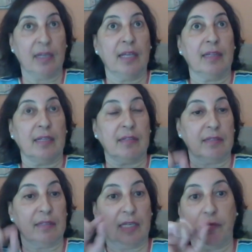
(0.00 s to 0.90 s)
that
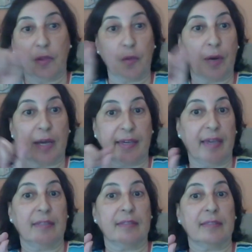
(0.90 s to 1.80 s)
even though I
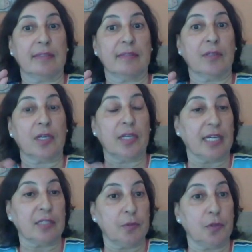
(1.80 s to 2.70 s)
can't
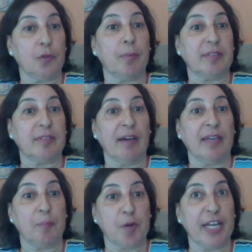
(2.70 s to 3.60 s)
connect with you, but I
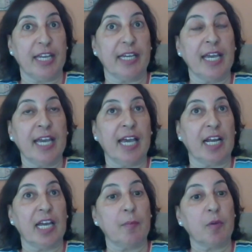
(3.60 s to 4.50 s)
am praying and
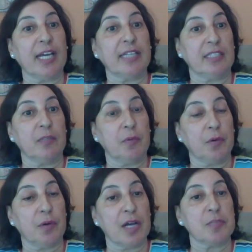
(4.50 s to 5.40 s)
I am connecting with
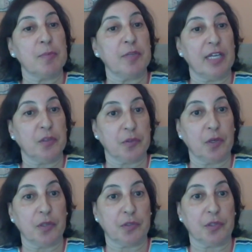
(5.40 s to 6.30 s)
your husband and your
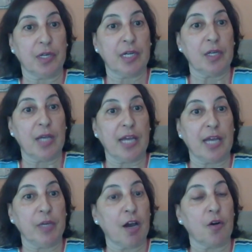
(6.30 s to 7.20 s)
daughter. And
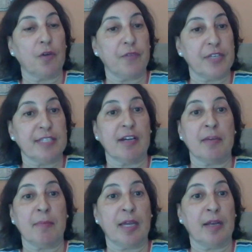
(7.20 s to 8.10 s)
we are on
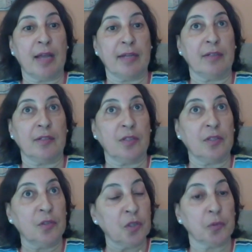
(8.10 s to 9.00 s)
FaceTime and
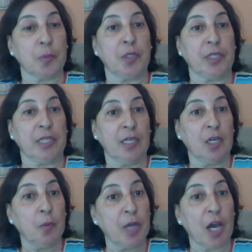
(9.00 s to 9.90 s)
don't worry.
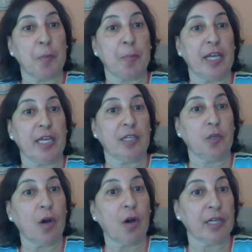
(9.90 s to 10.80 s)
We are praying. You
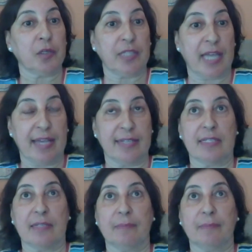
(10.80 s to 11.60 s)
are in good hands.